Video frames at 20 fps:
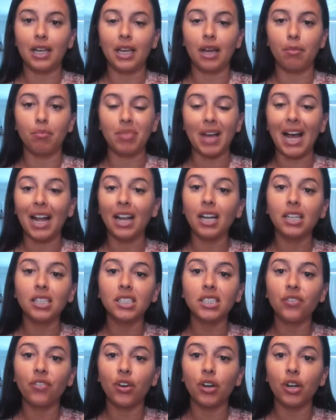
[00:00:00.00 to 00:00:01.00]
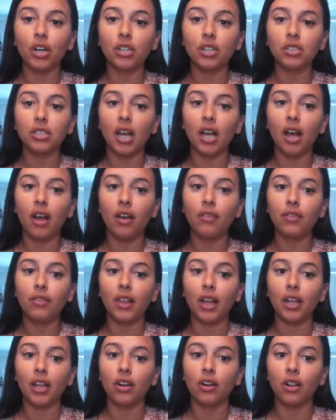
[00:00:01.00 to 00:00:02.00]
a balance for yourself
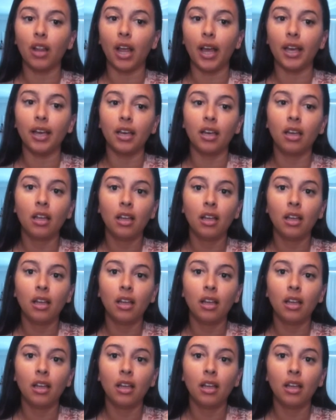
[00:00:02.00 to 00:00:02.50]
that you're like,